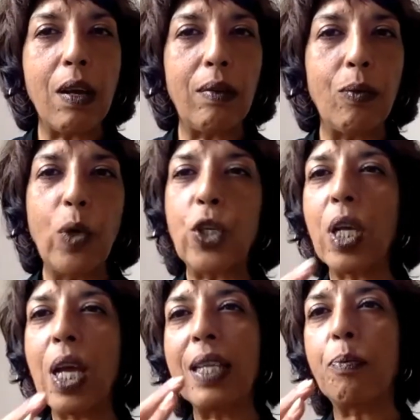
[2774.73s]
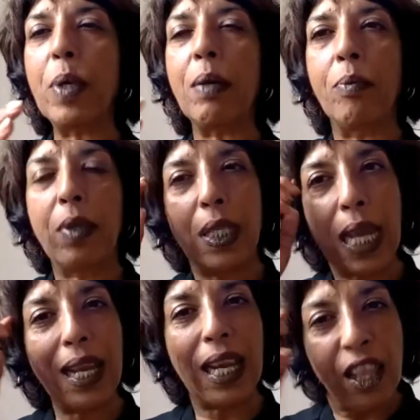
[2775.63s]
which has been
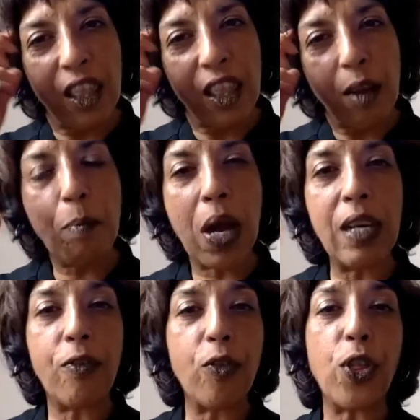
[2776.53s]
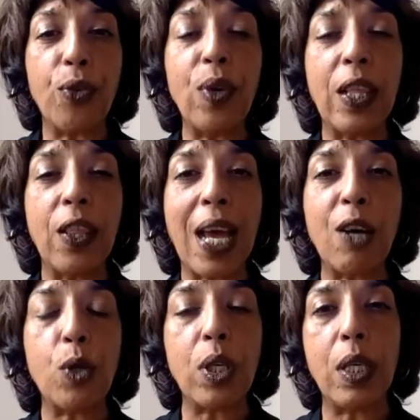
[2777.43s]
set in the mind for
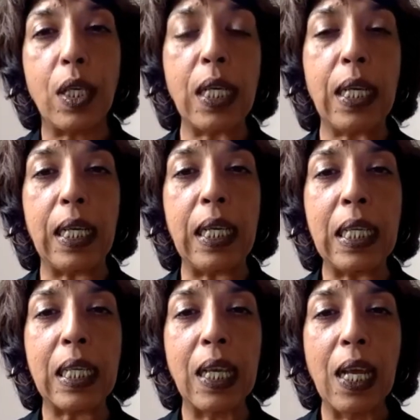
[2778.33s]
3,000 years,